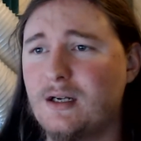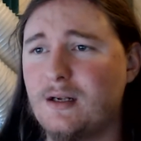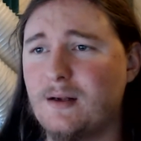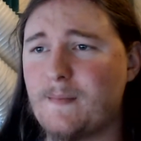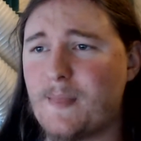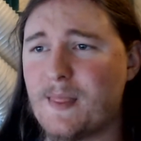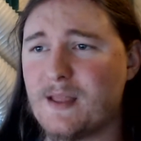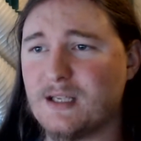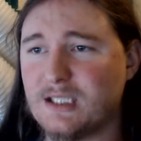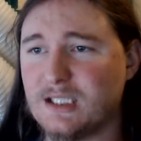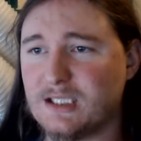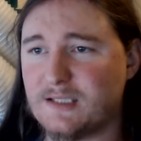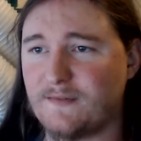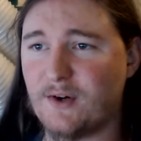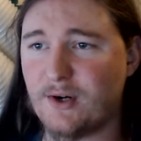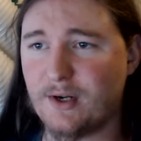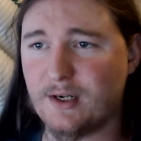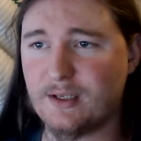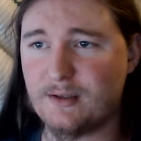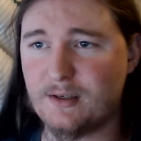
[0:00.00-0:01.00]
It's
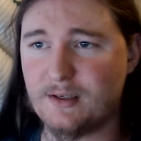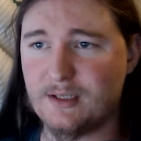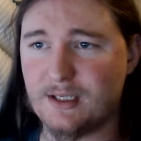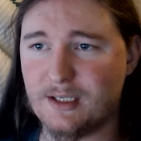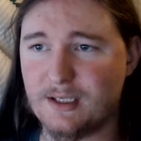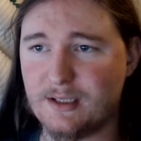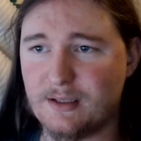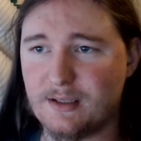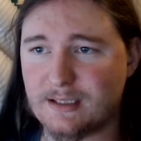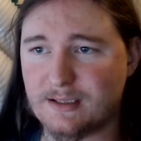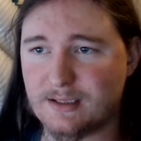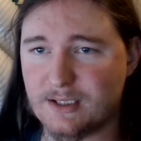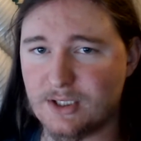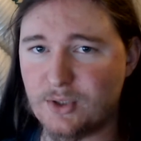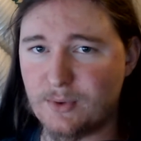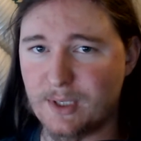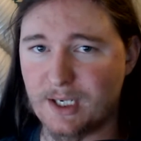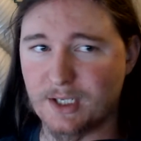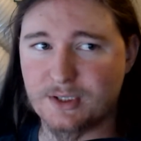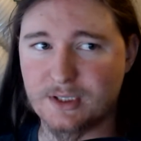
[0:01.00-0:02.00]
very clear that that's the
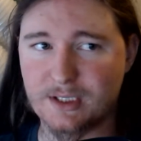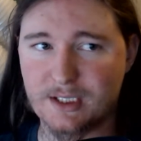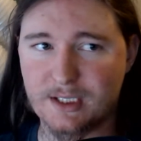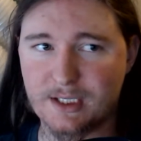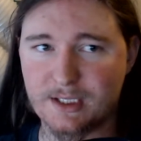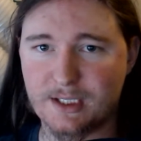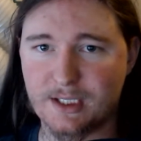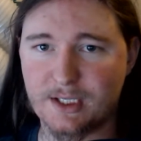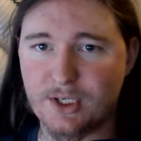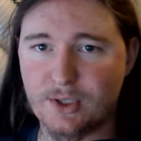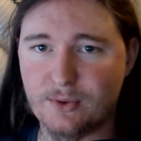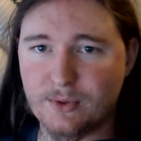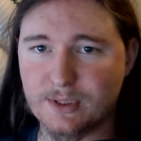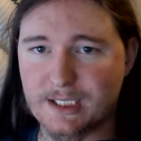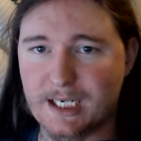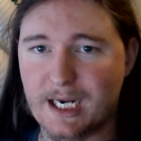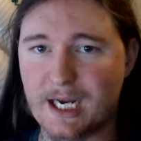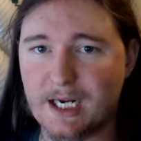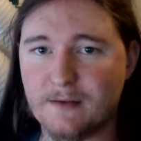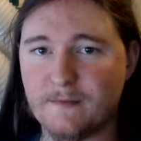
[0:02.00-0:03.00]
direction that Nintendo has
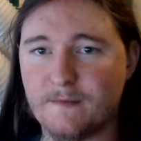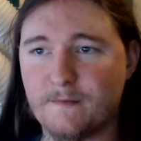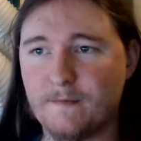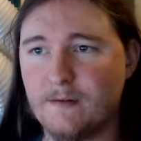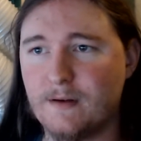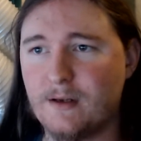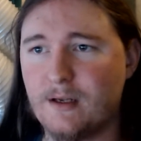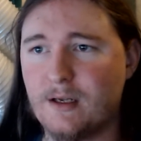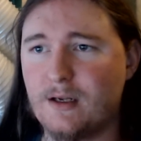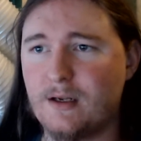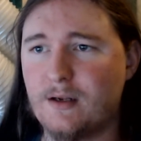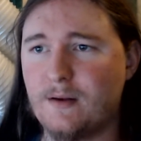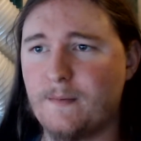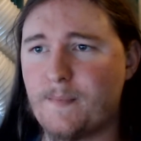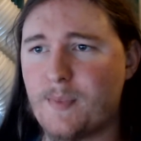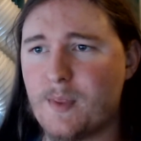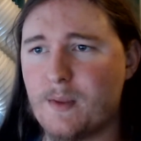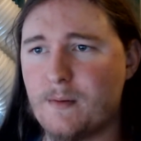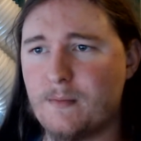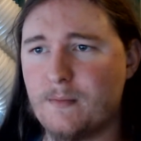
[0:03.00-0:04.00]
kind of
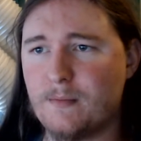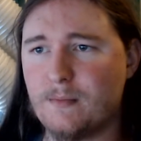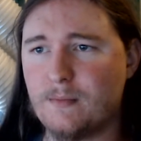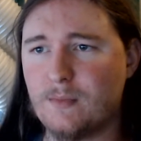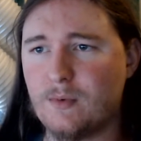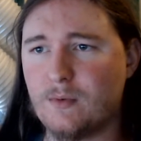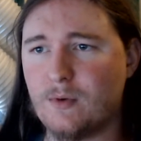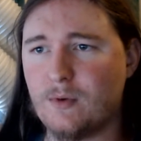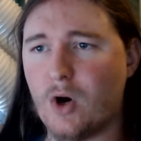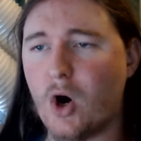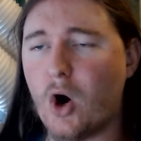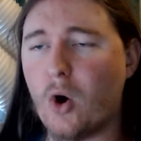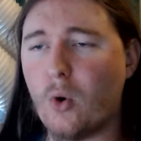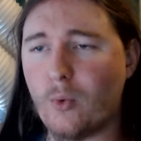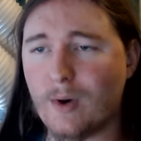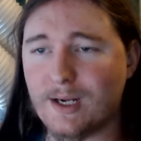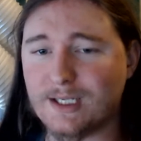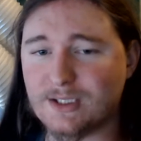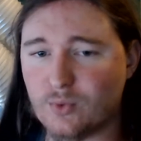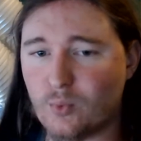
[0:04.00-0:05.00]

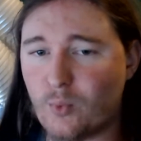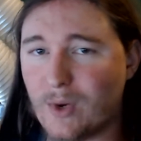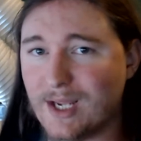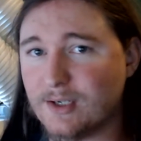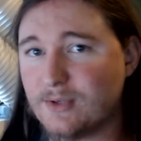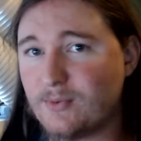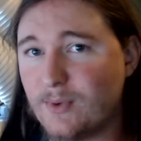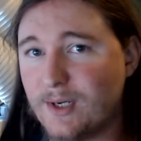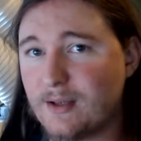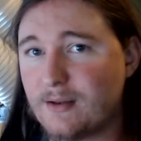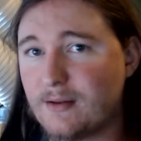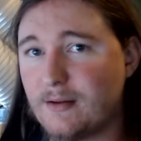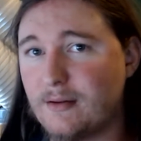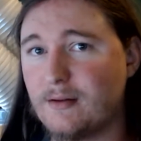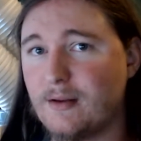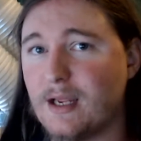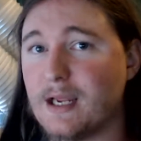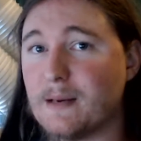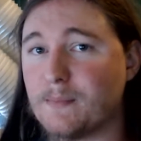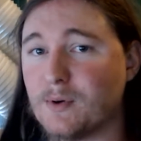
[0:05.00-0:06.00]
always went with
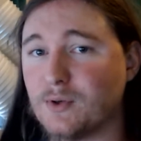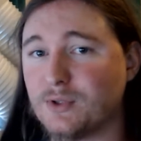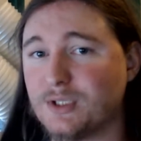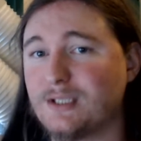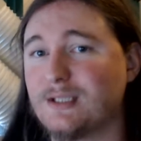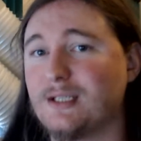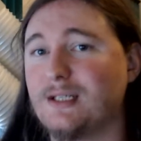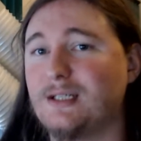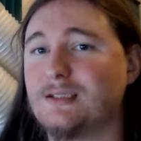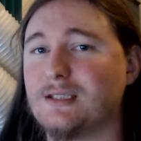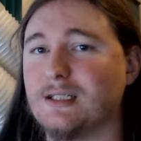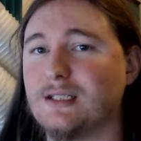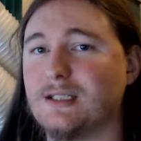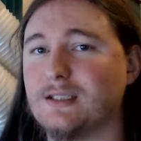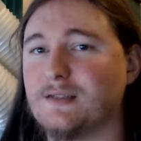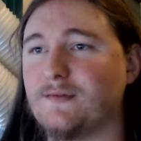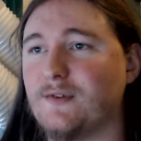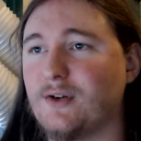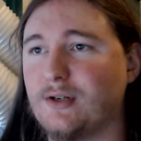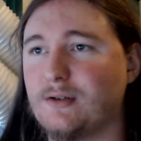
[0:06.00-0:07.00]
in pushing things, and it's
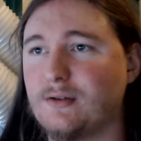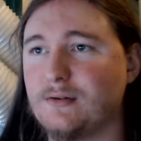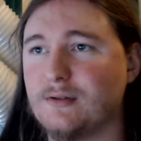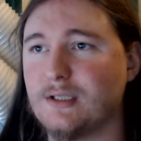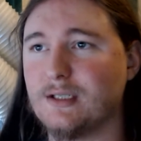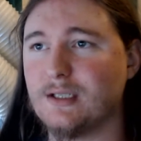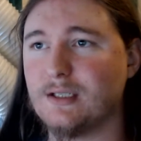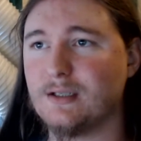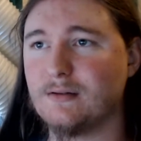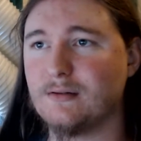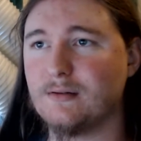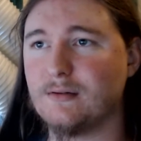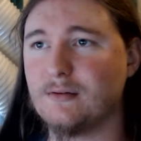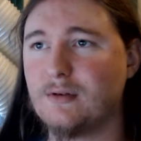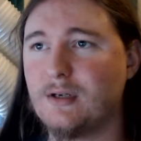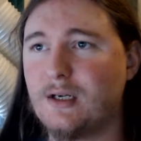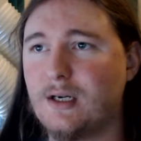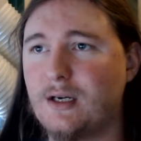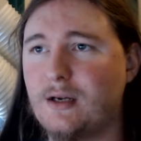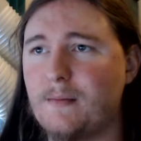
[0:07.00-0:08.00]
very clear that
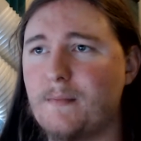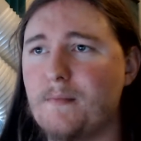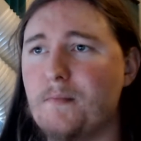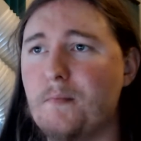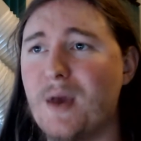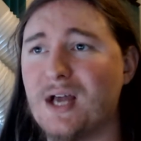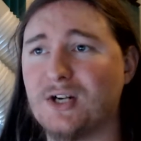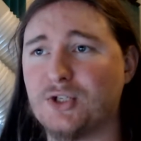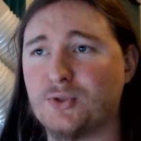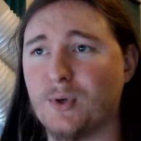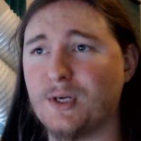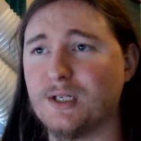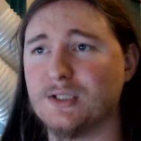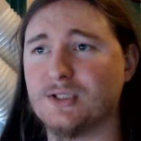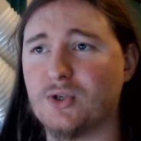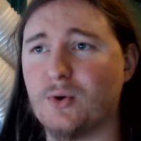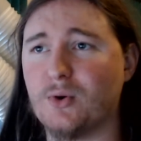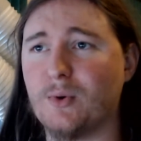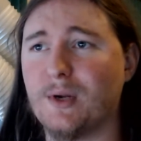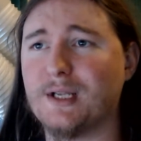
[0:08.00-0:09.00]
Metroid is
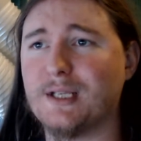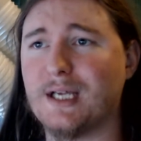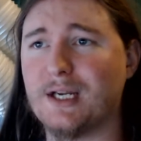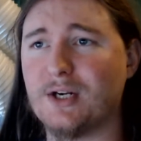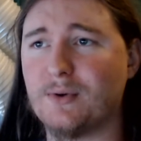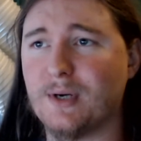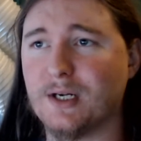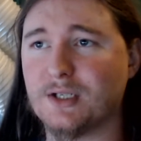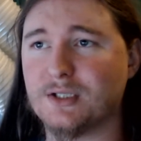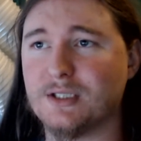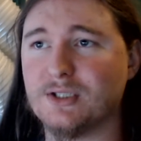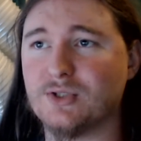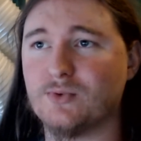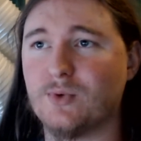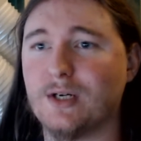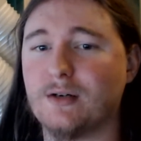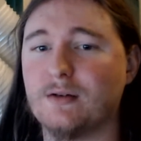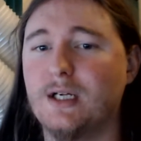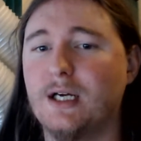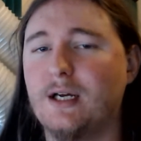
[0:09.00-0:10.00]
going in that direction as
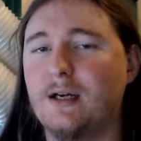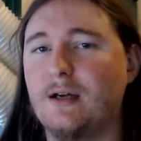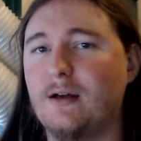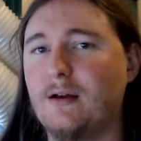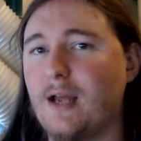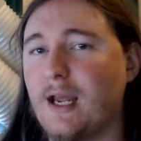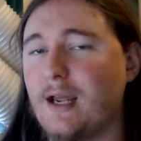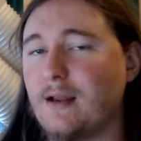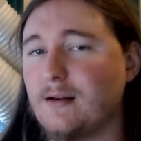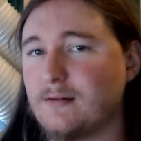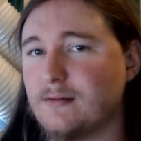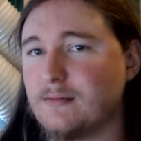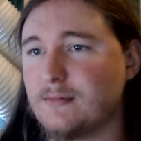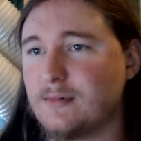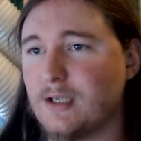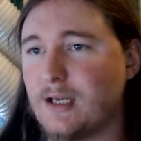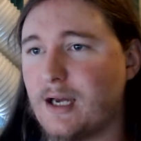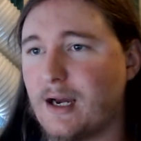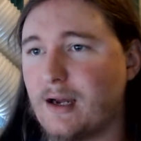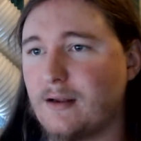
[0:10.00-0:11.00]
well. And
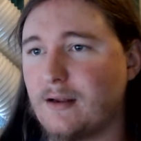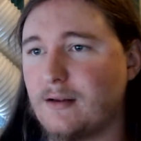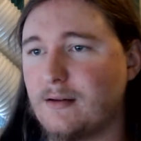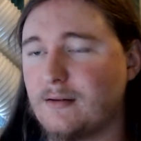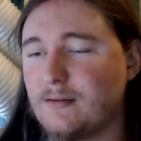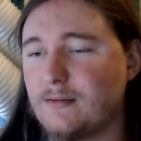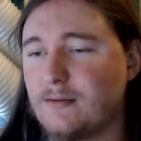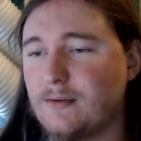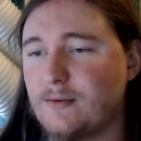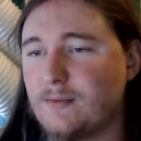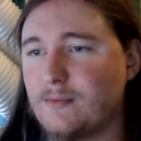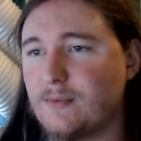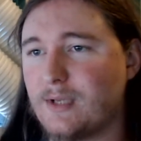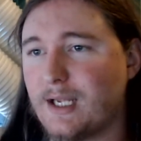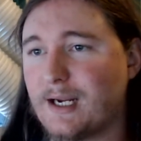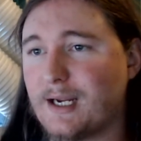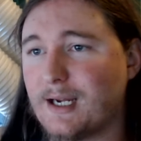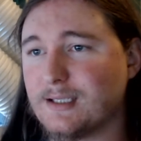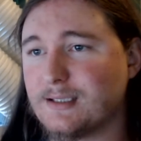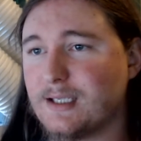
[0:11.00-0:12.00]

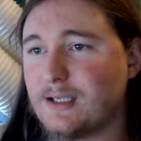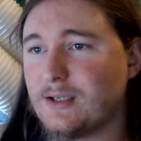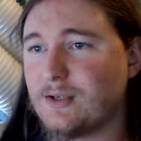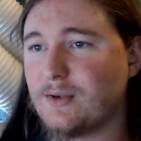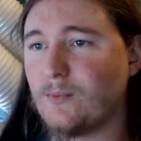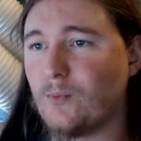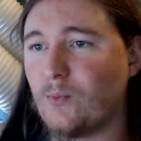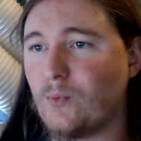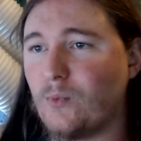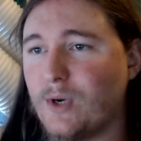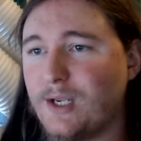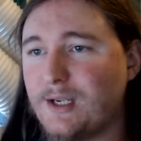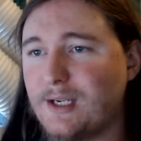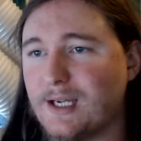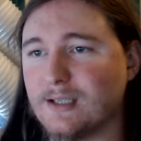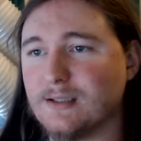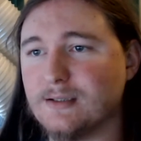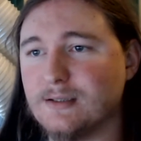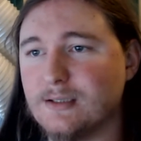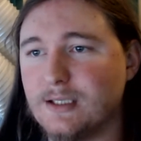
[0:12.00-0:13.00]
like I said, we
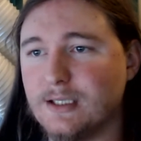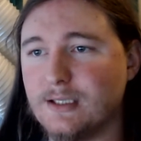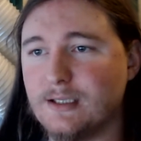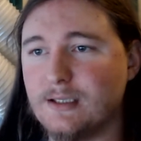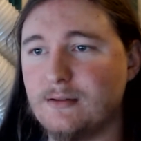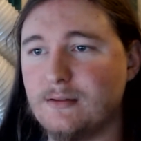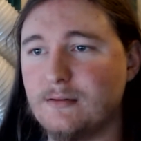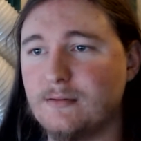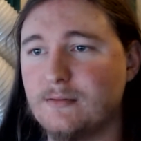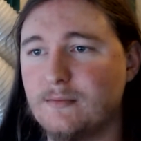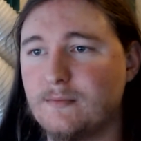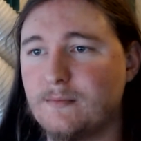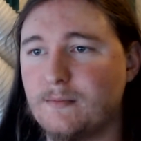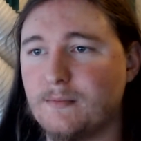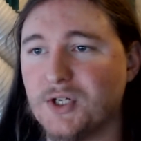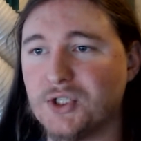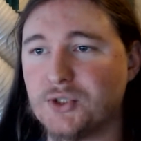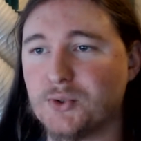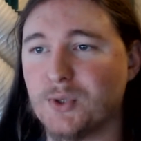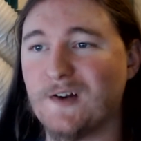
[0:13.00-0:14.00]
as the
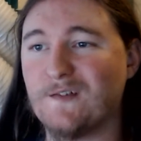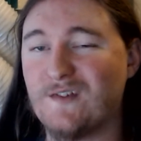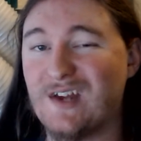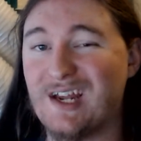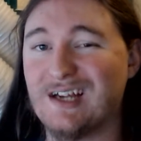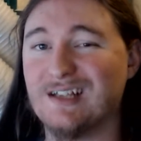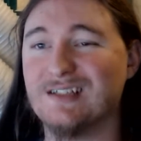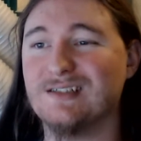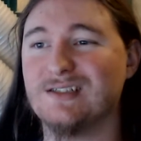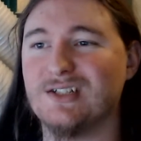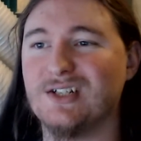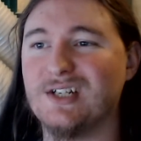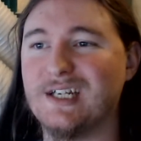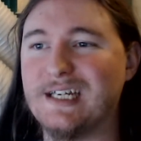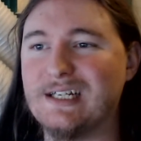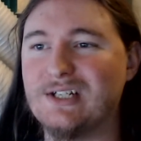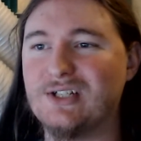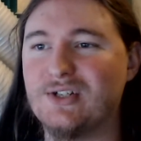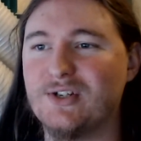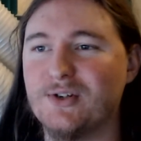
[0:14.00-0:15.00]
Metroid fans
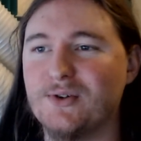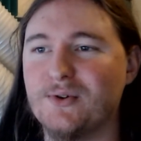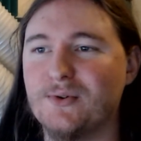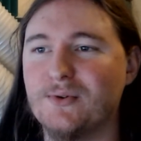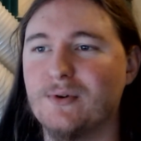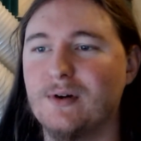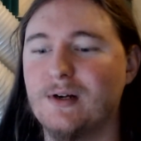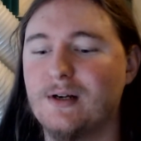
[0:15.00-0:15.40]
need to